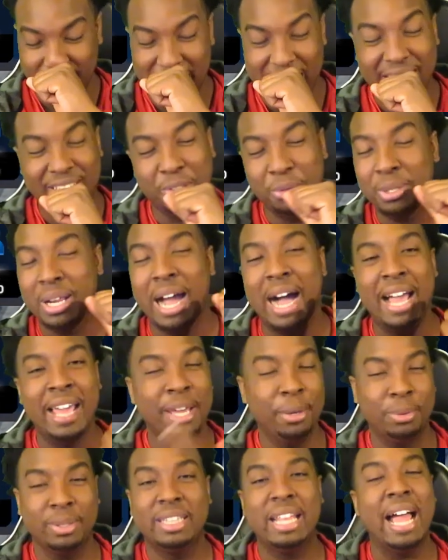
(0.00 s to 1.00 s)
that dude got
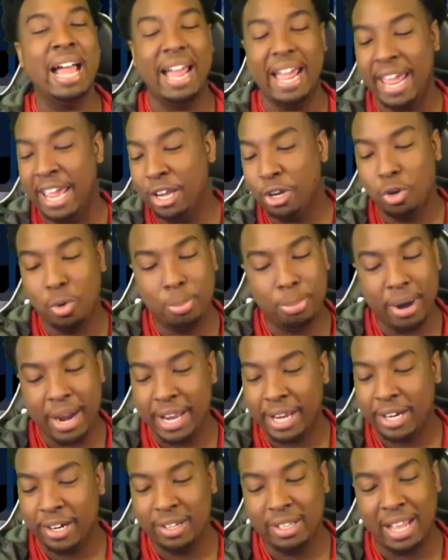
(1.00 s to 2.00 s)
hit with that ankle
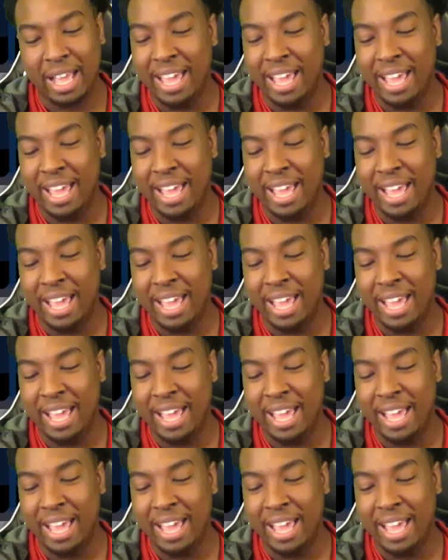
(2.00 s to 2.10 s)
breaker.